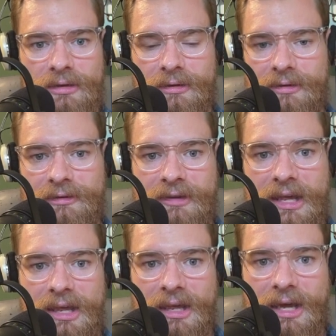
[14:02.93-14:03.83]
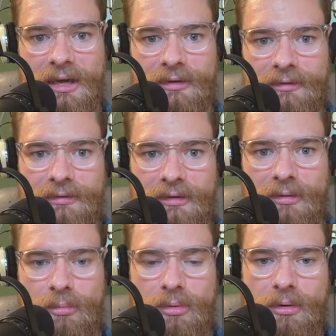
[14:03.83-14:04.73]
say, as
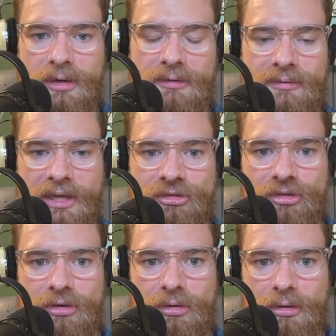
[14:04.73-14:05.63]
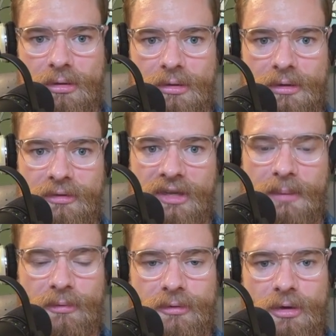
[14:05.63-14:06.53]
a more conventional
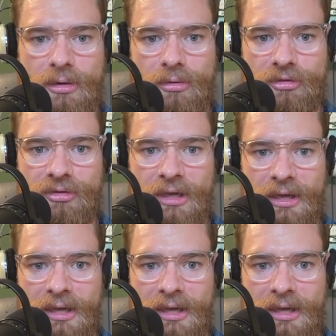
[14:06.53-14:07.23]
type of coach,